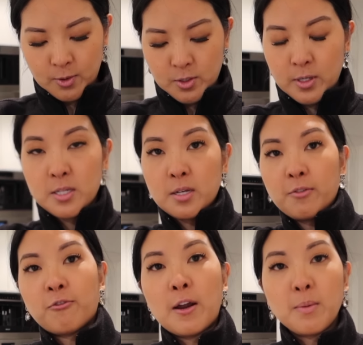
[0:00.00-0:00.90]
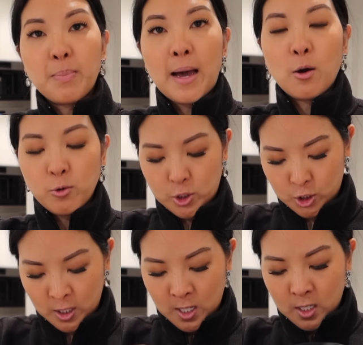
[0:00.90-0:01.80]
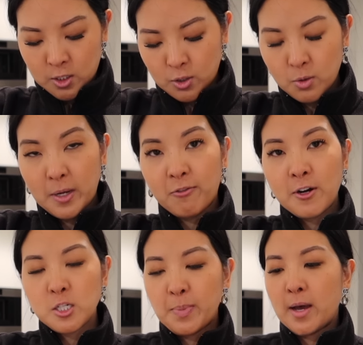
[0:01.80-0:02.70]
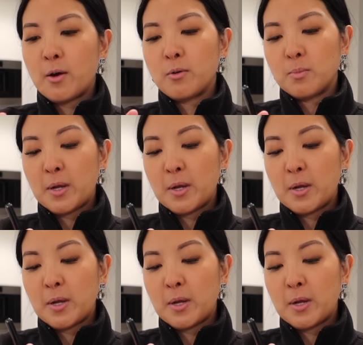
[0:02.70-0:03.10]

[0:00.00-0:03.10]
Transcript: there is a front pouch to my French pouch.